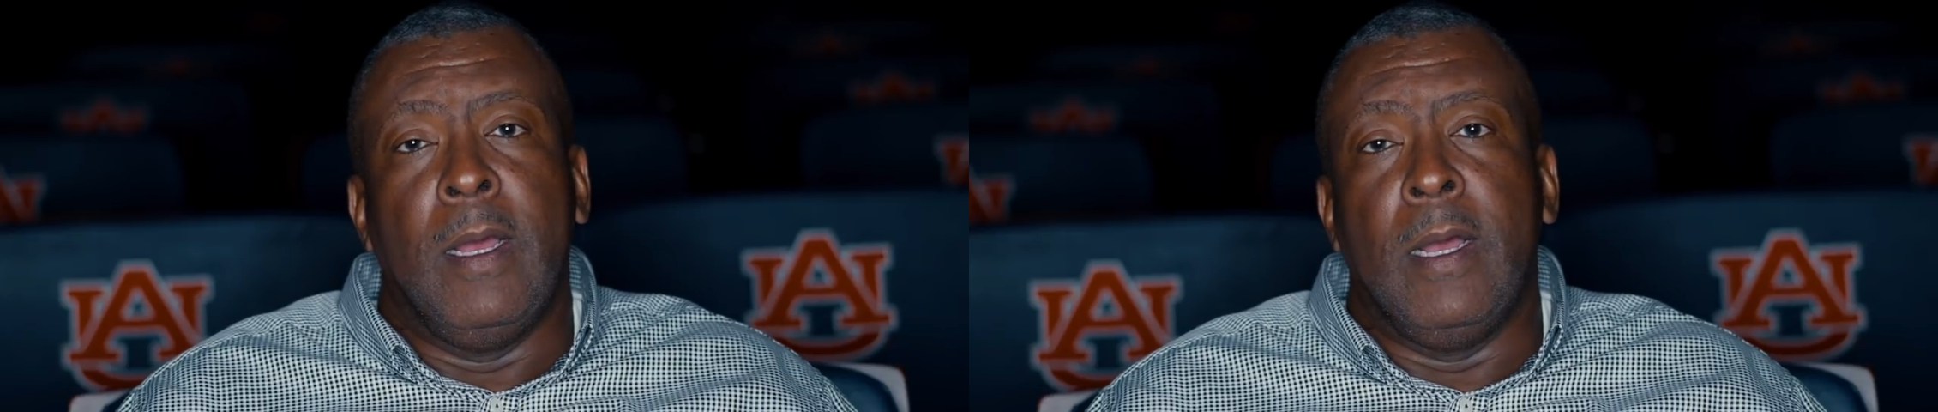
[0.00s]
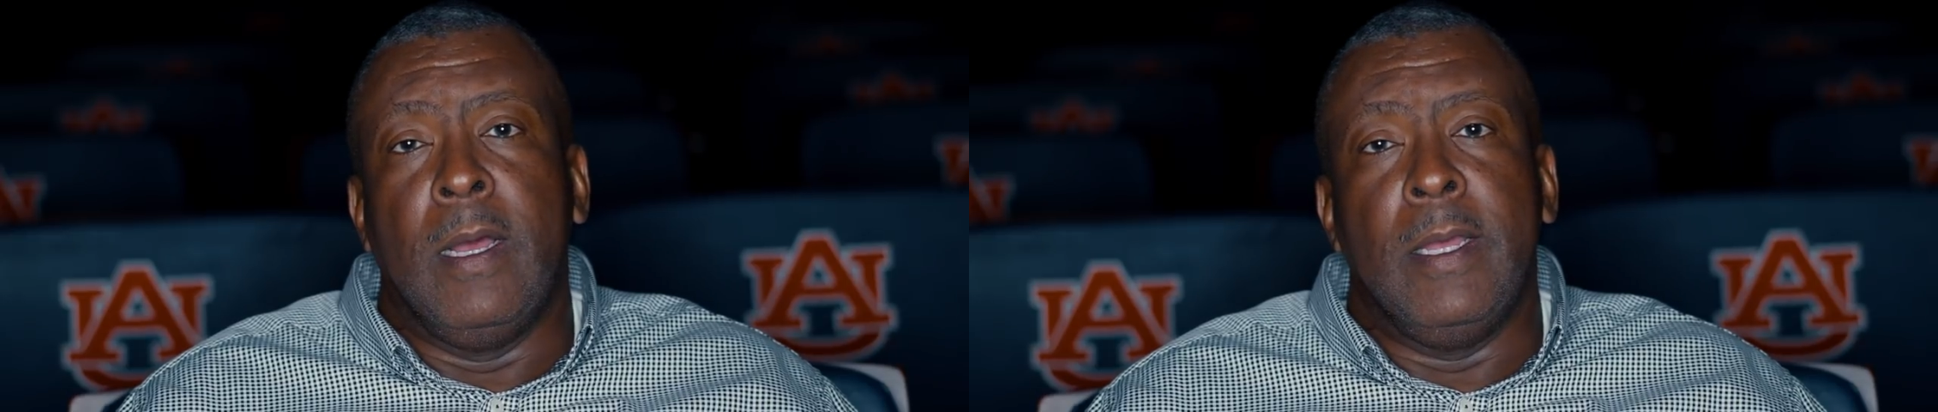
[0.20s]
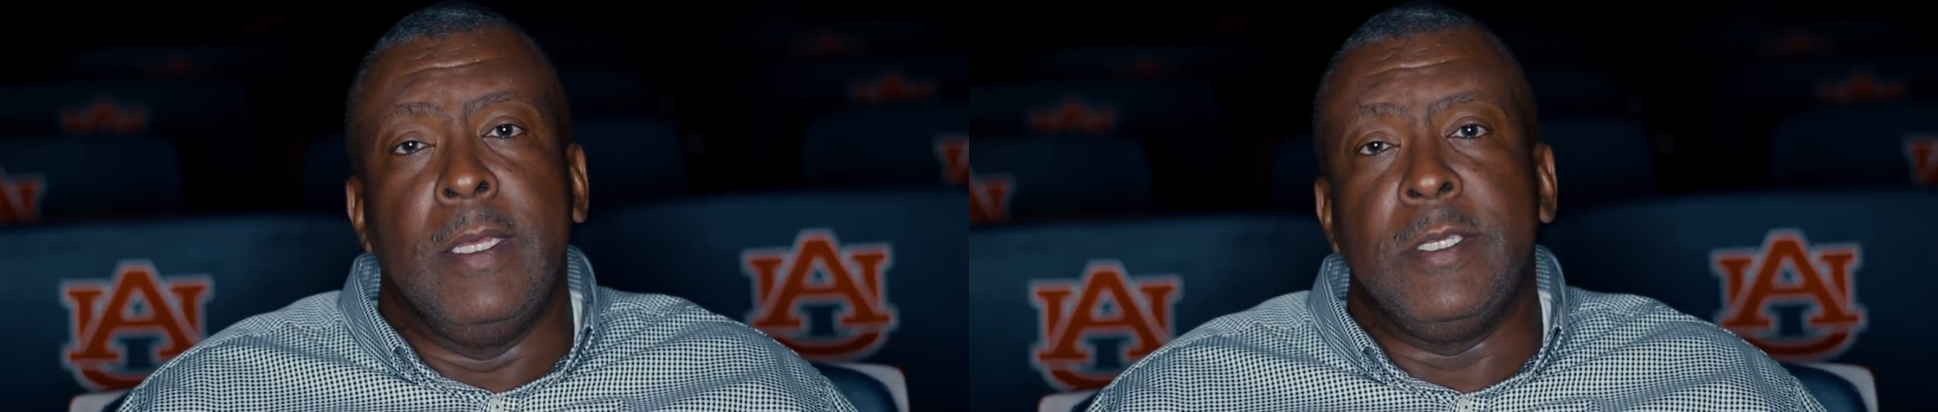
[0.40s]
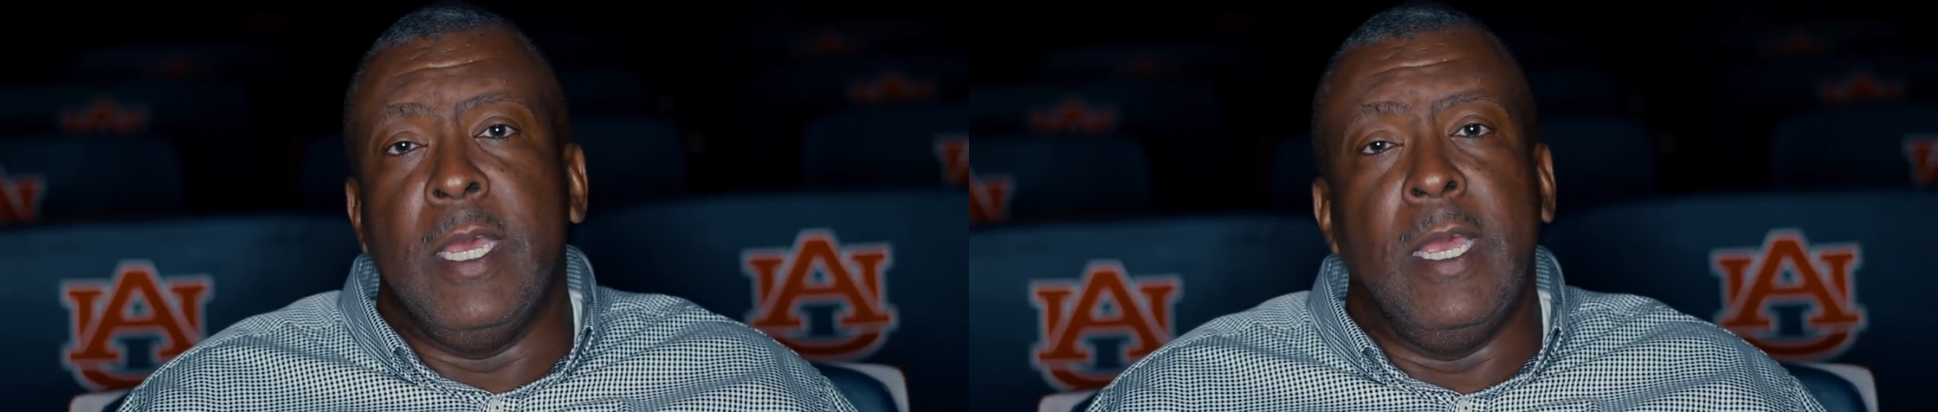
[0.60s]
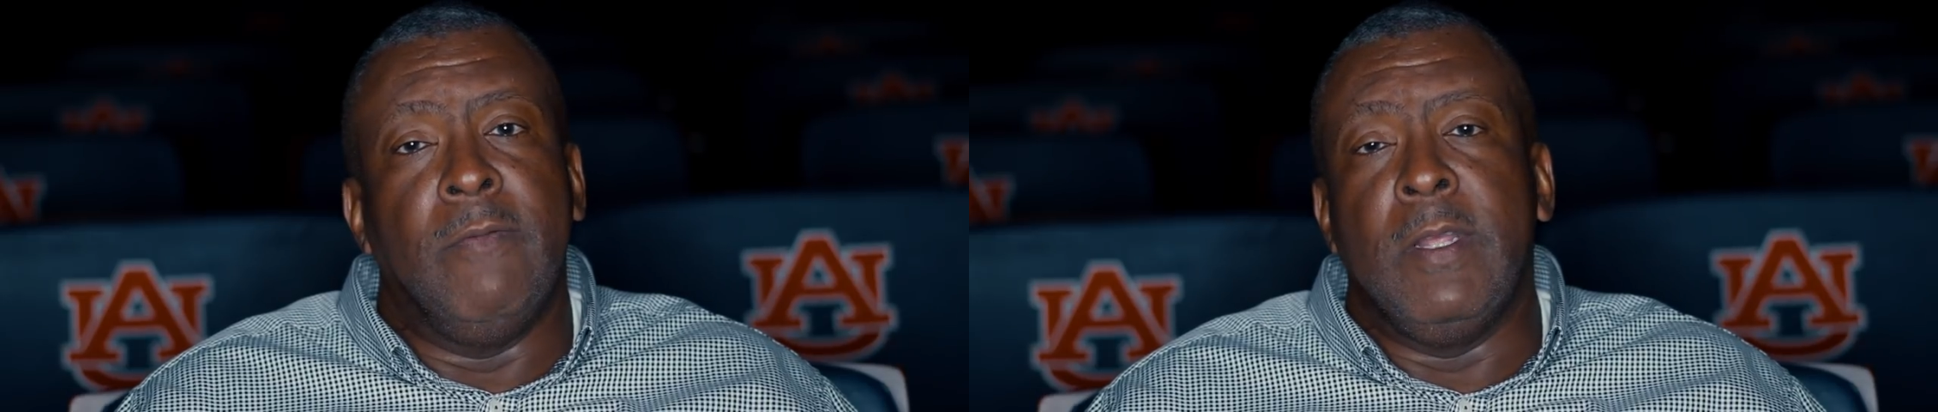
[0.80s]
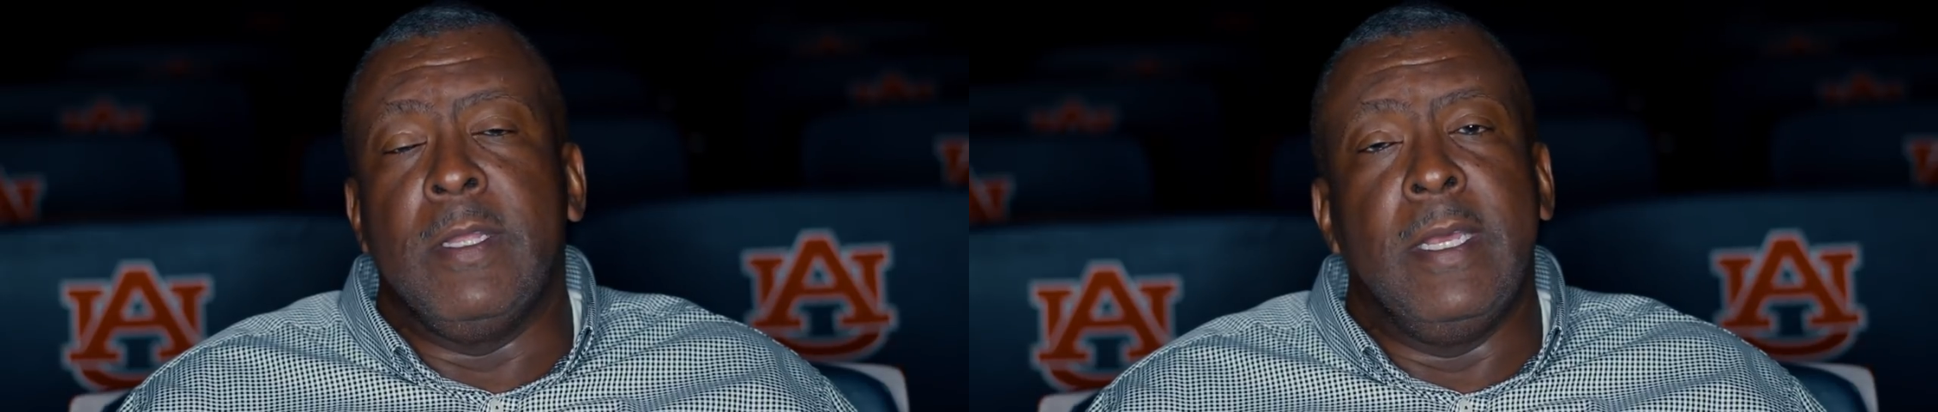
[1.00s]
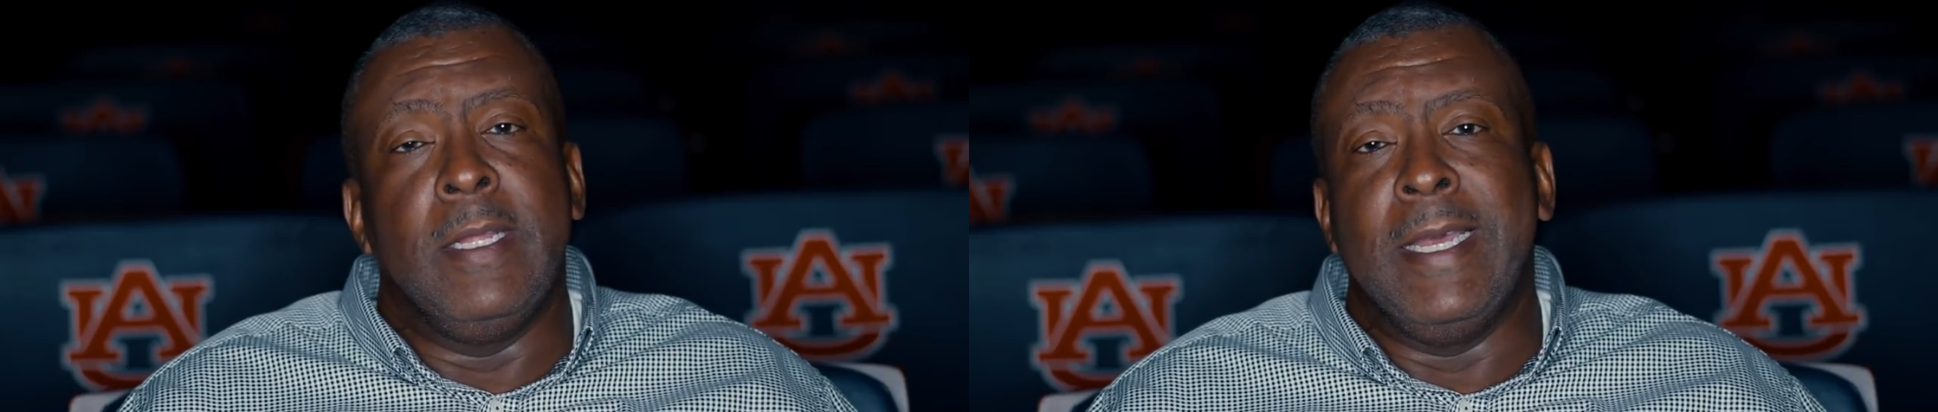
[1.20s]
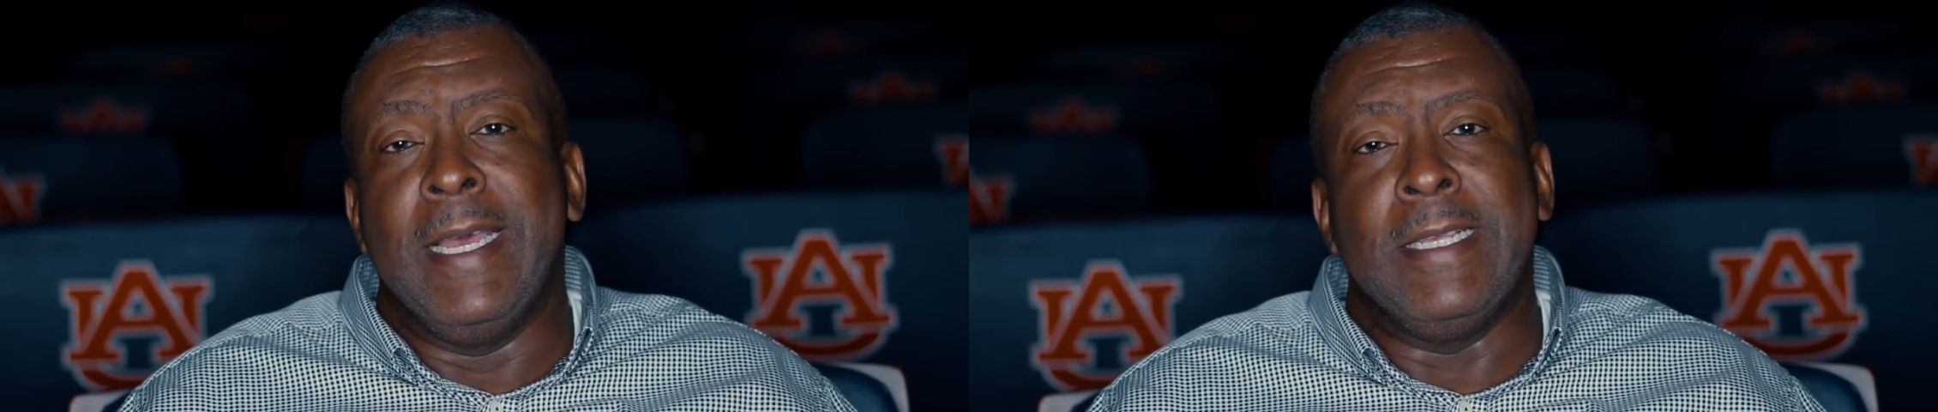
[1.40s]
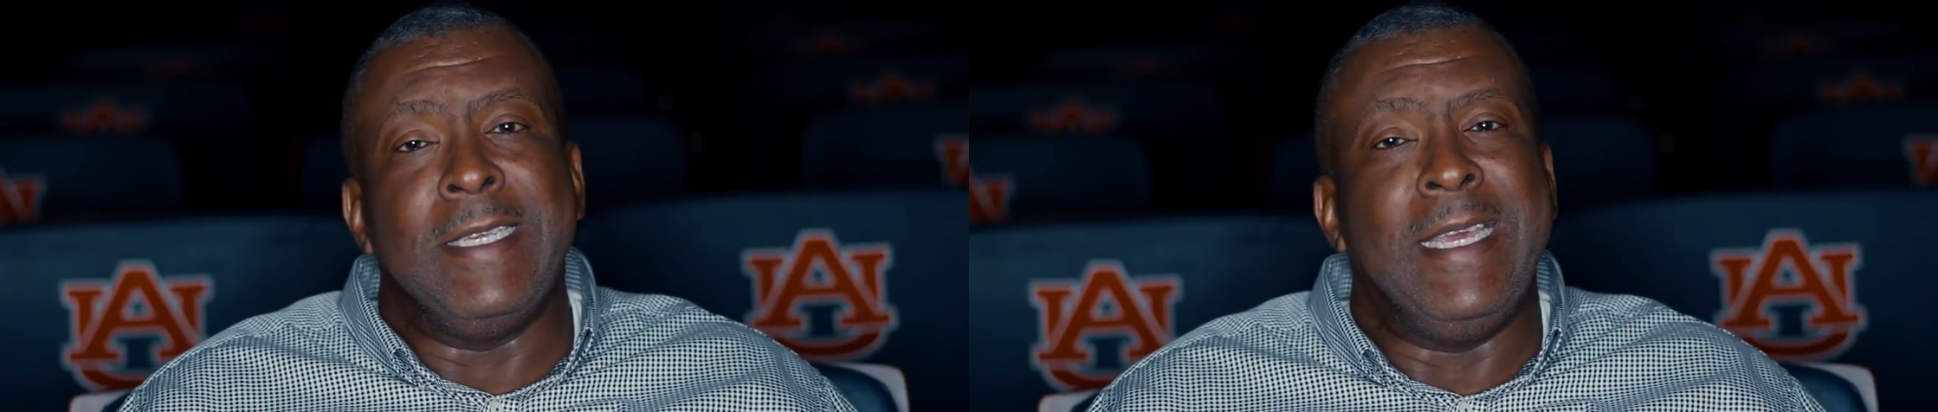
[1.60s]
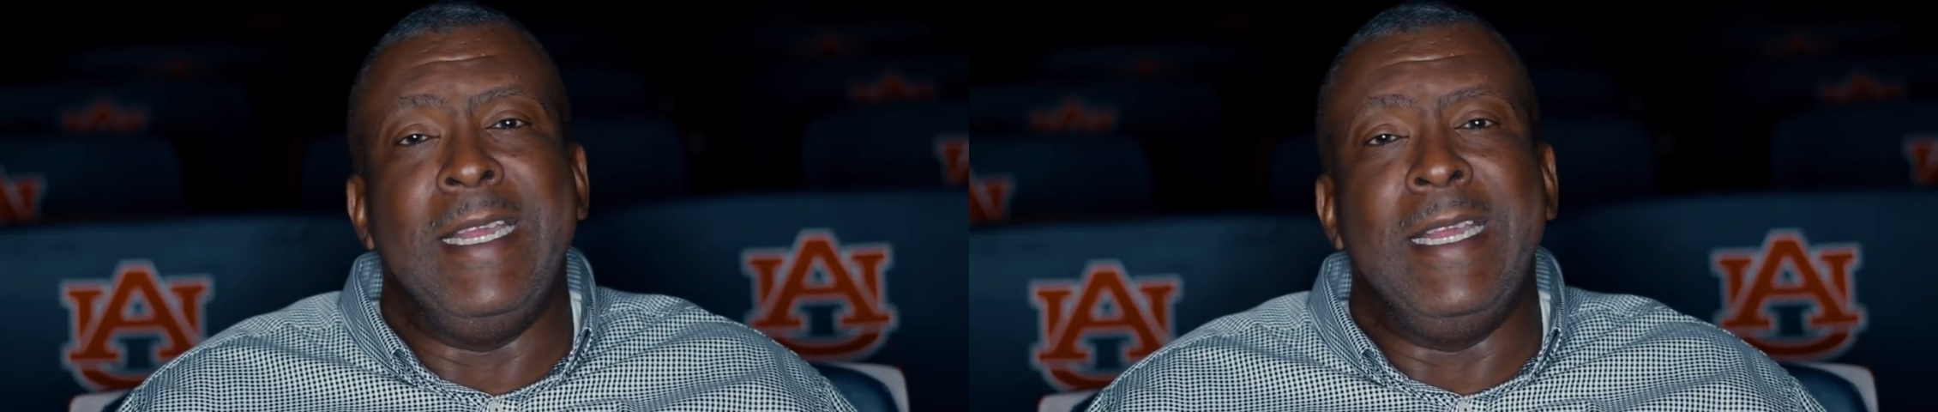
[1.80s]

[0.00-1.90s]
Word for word: Uh, it's everything that has